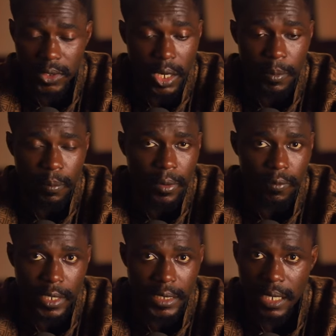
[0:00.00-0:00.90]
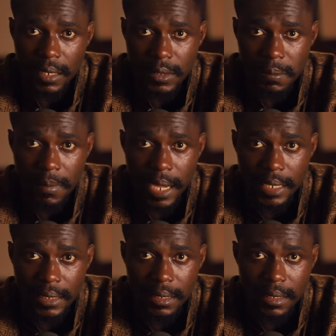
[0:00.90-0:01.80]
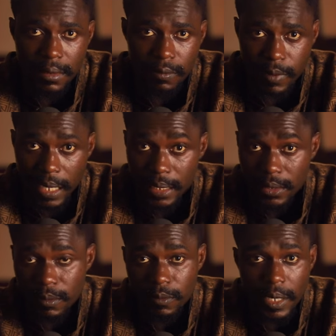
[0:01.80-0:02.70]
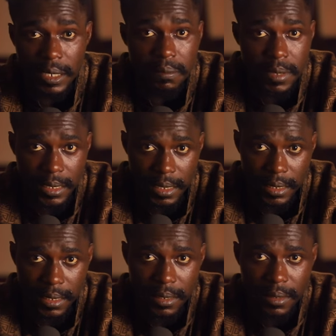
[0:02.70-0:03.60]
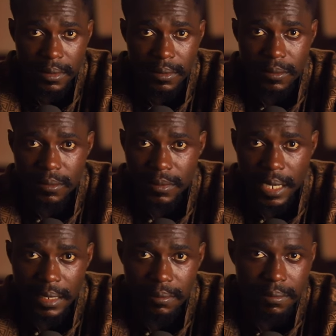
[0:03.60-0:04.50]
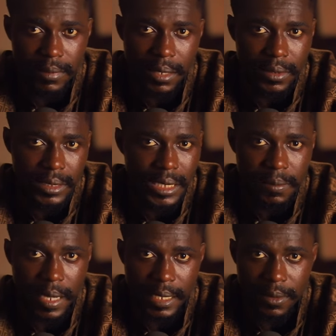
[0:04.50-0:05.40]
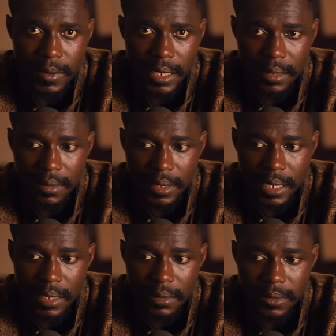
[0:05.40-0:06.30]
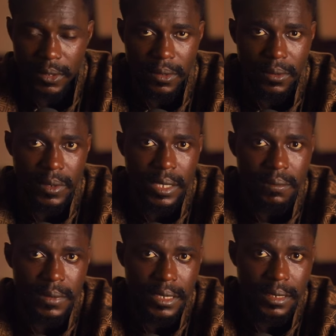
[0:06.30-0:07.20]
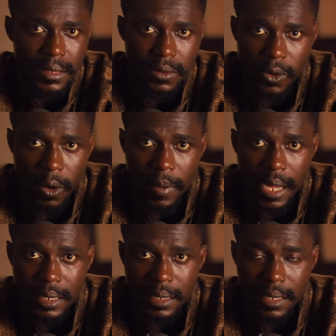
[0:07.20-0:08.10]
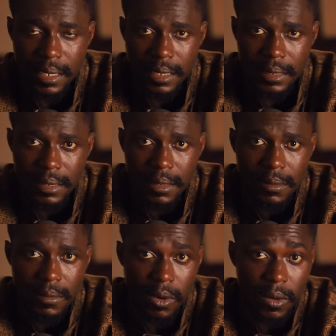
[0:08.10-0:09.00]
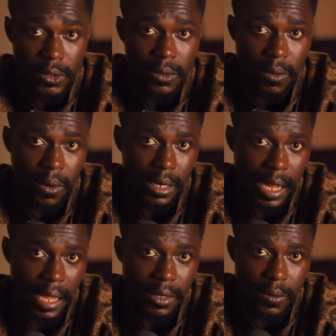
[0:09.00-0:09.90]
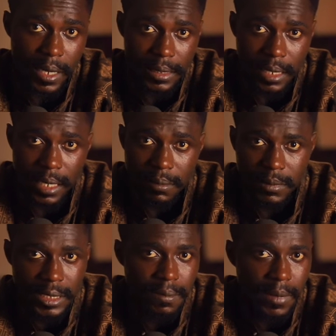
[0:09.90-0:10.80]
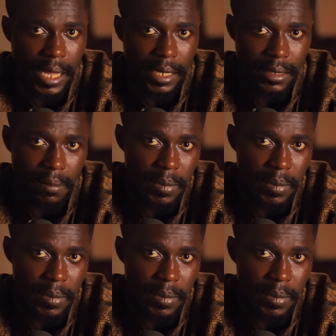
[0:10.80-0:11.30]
top professionals might find it to be very basic right that was just by the way okay so since nomad is also on ios and seem like the